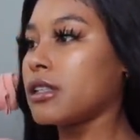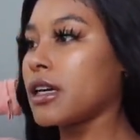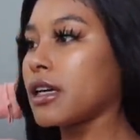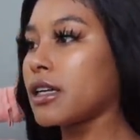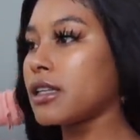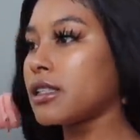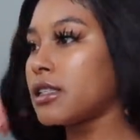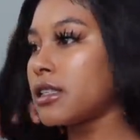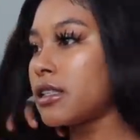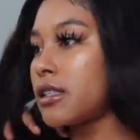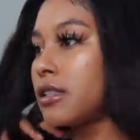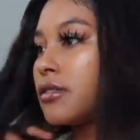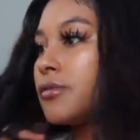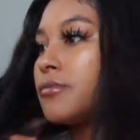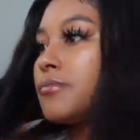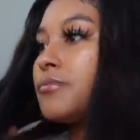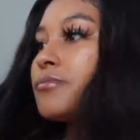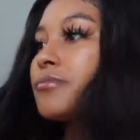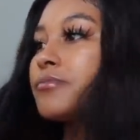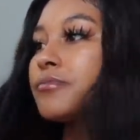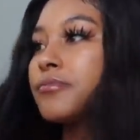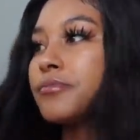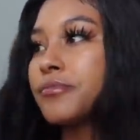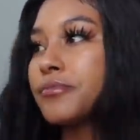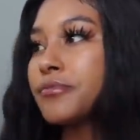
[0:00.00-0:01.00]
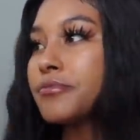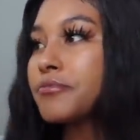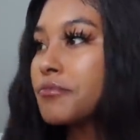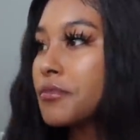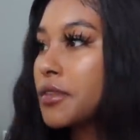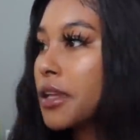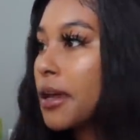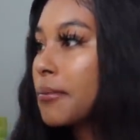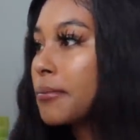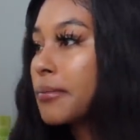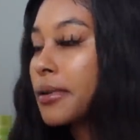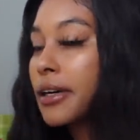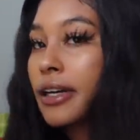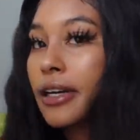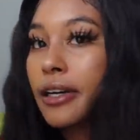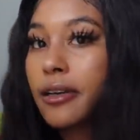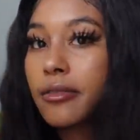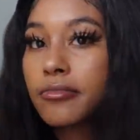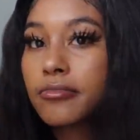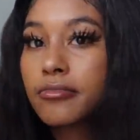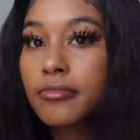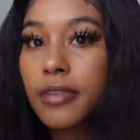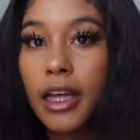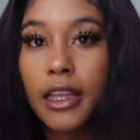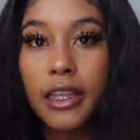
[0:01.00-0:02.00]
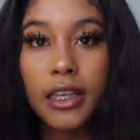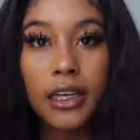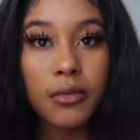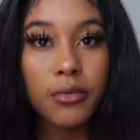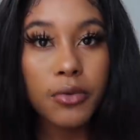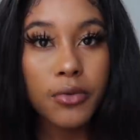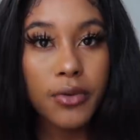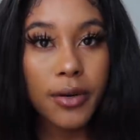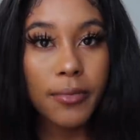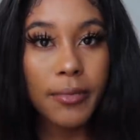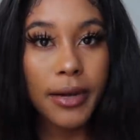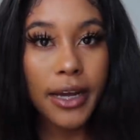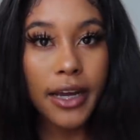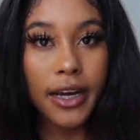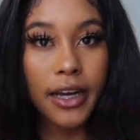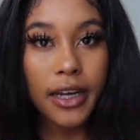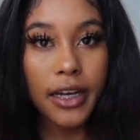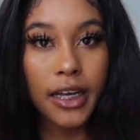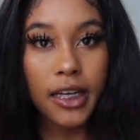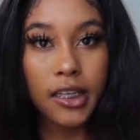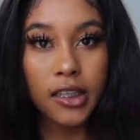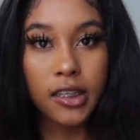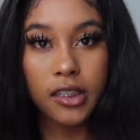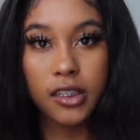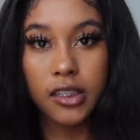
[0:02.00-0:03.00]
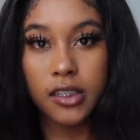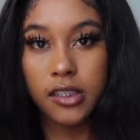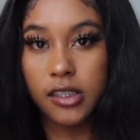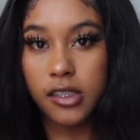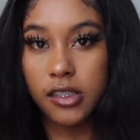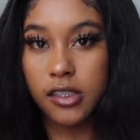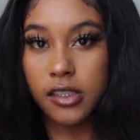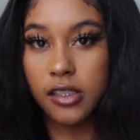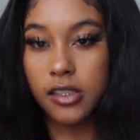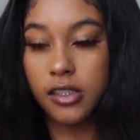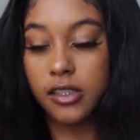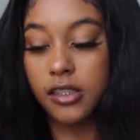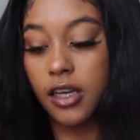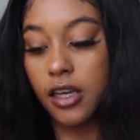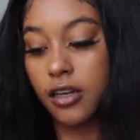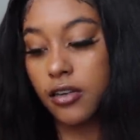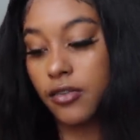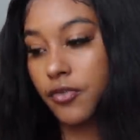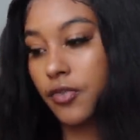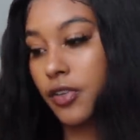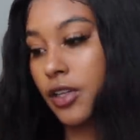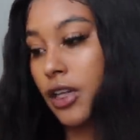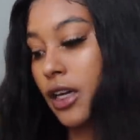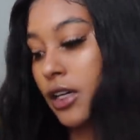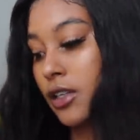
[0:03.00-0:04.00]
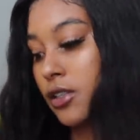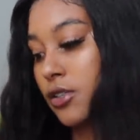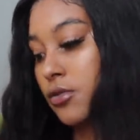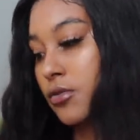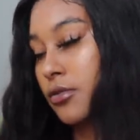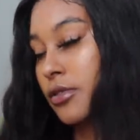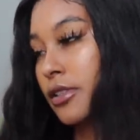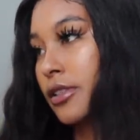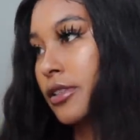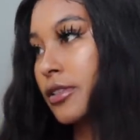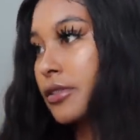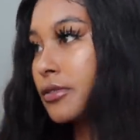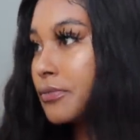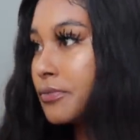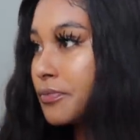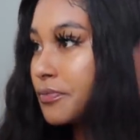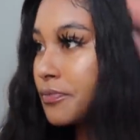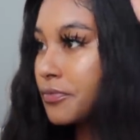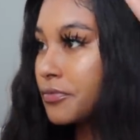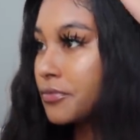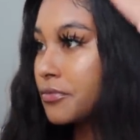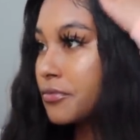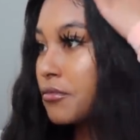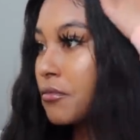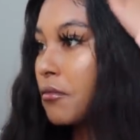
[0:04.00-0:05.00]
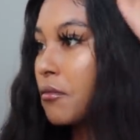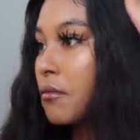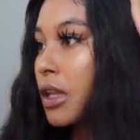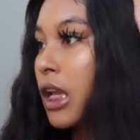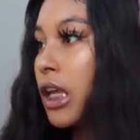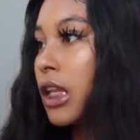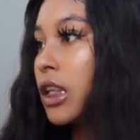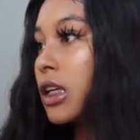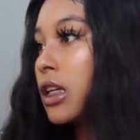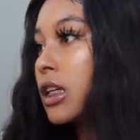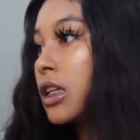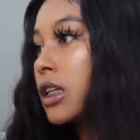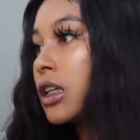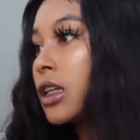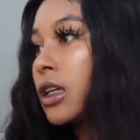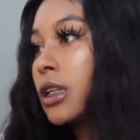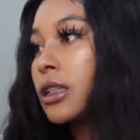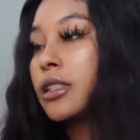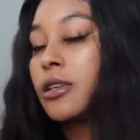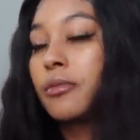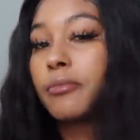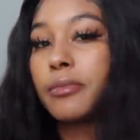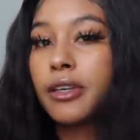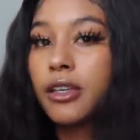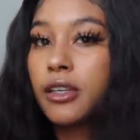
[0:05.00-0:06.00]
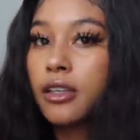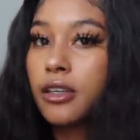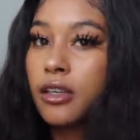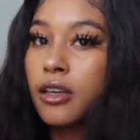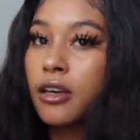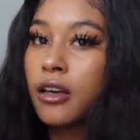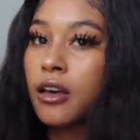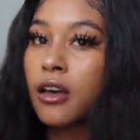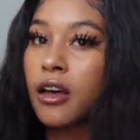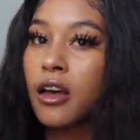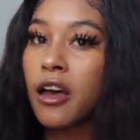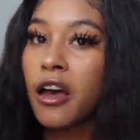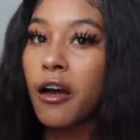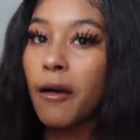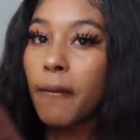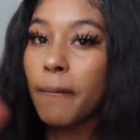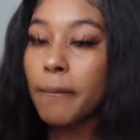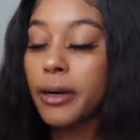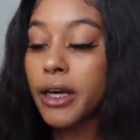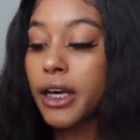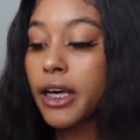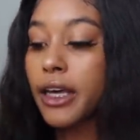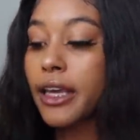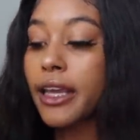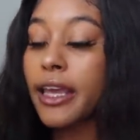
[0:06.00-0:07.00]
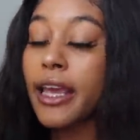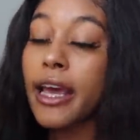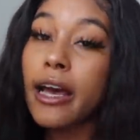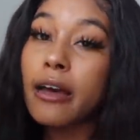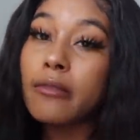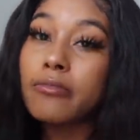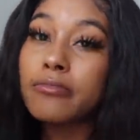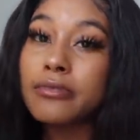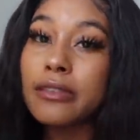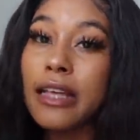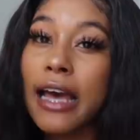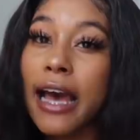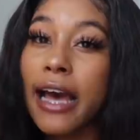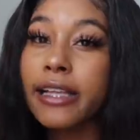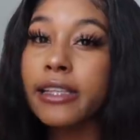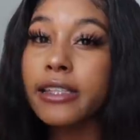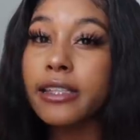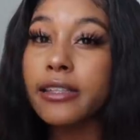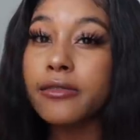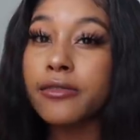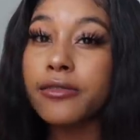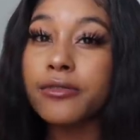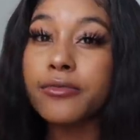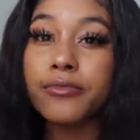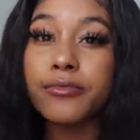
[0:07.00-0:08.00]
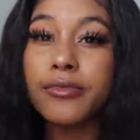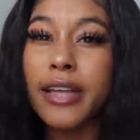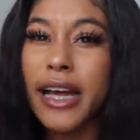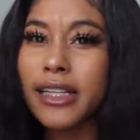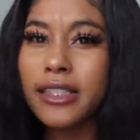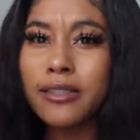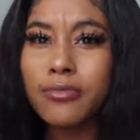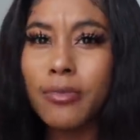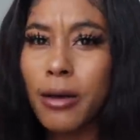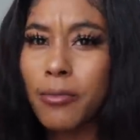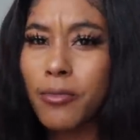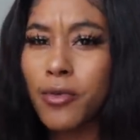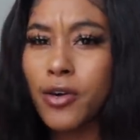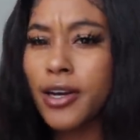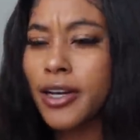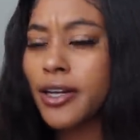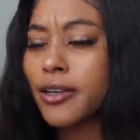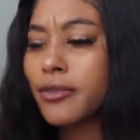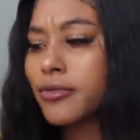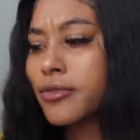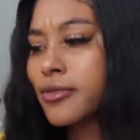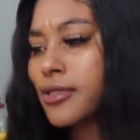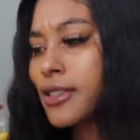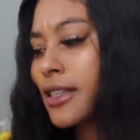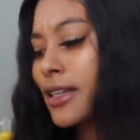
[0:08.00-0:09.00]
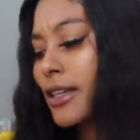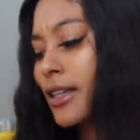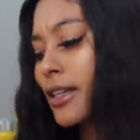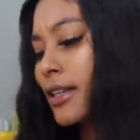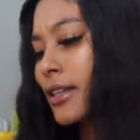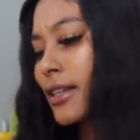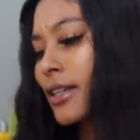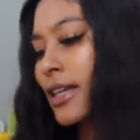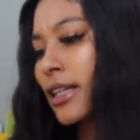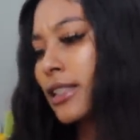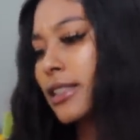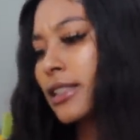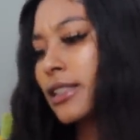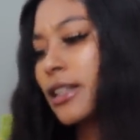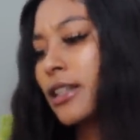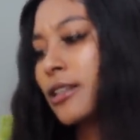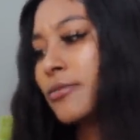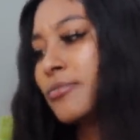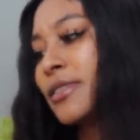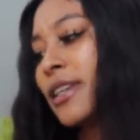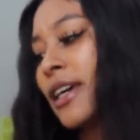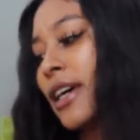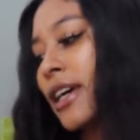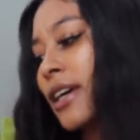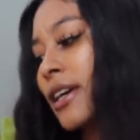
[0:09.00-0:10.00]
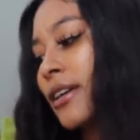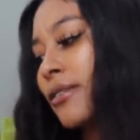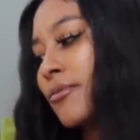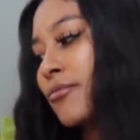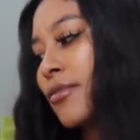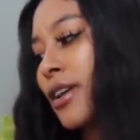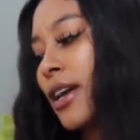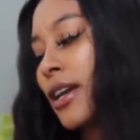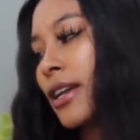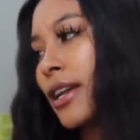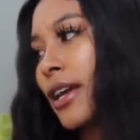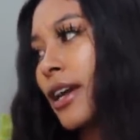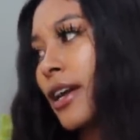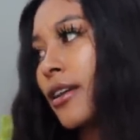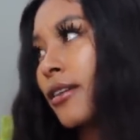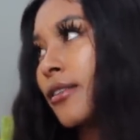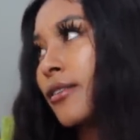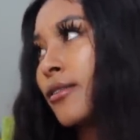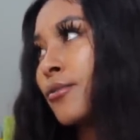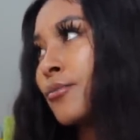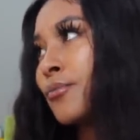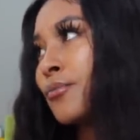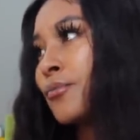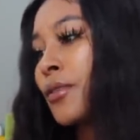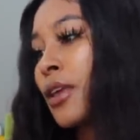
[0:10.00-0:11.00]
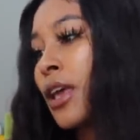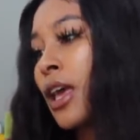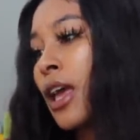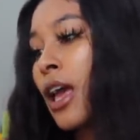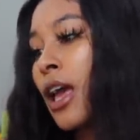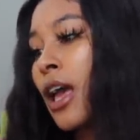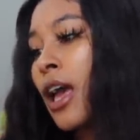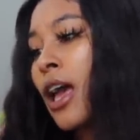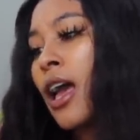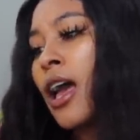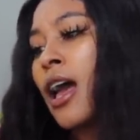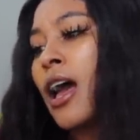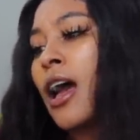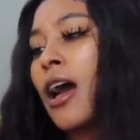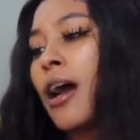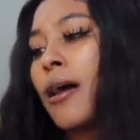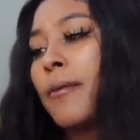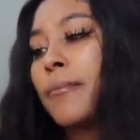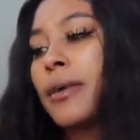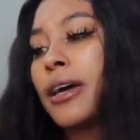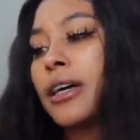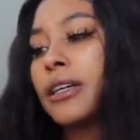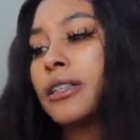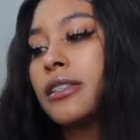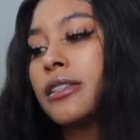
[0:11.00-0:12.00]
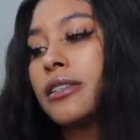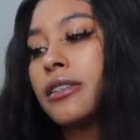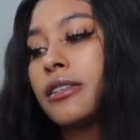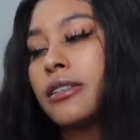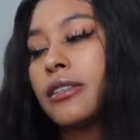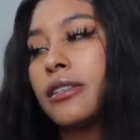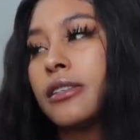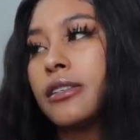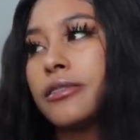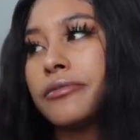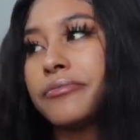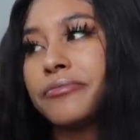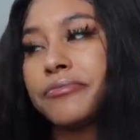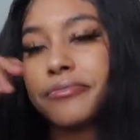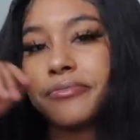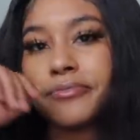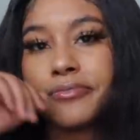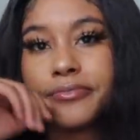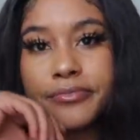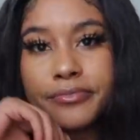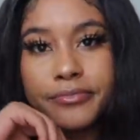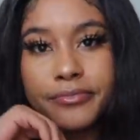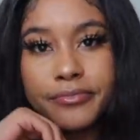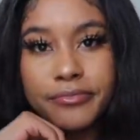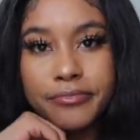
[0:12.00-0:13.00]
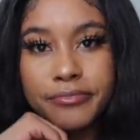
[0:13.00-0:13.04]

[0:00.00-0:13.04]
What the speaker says: That's it. But I think I'm gonna wear my hair like this. I don't feel like doing it. Look good to me. But yeah, that's my morning routine. That's the update. Right now, I'm about to...